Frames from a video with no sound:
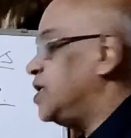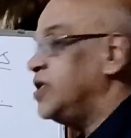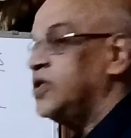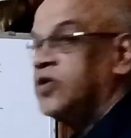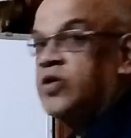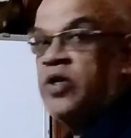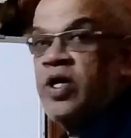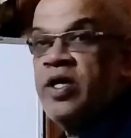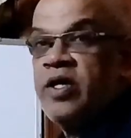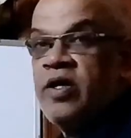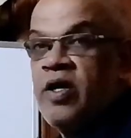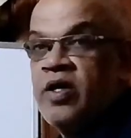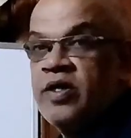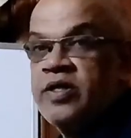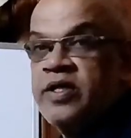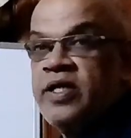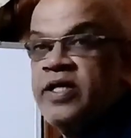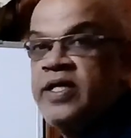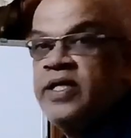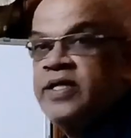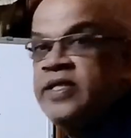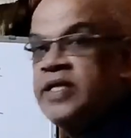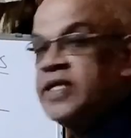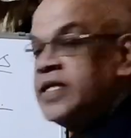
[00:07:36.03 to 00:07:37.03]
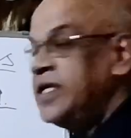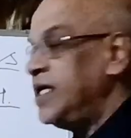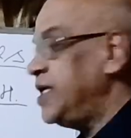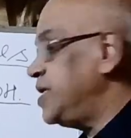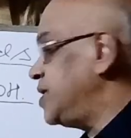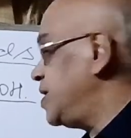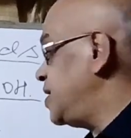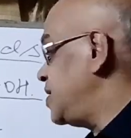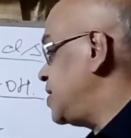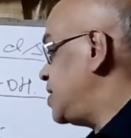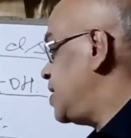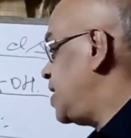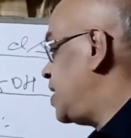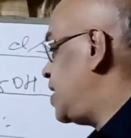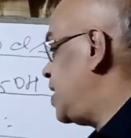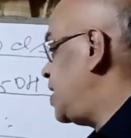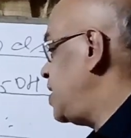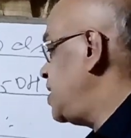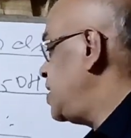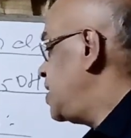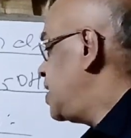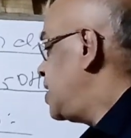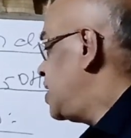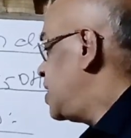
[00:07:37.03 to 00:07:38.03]
the strong oxidizing agent,
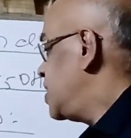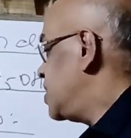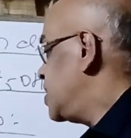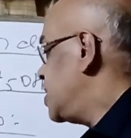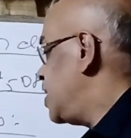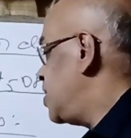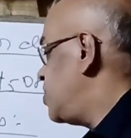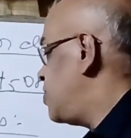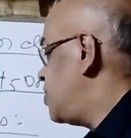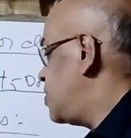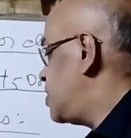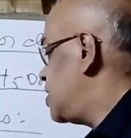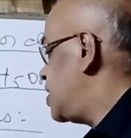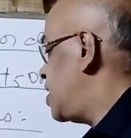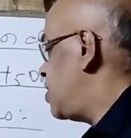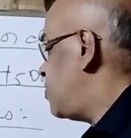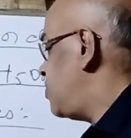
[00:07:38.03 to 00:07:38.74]
children? Can you tell